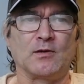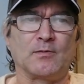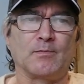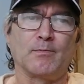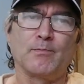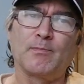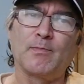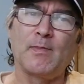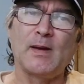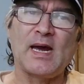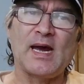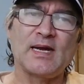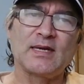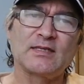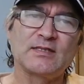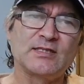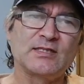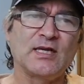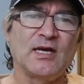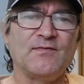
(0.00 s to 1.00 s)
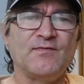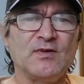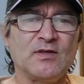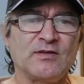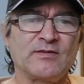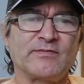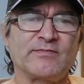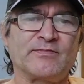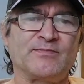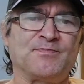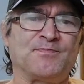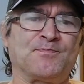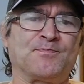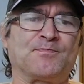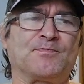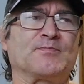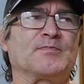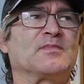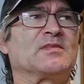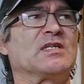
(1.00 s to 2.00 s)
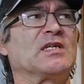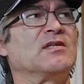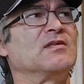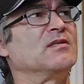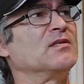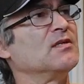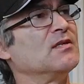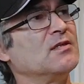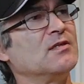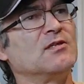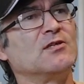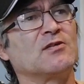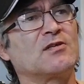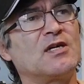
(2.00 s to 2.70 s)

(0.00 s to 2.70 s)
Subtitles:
Back 7, they're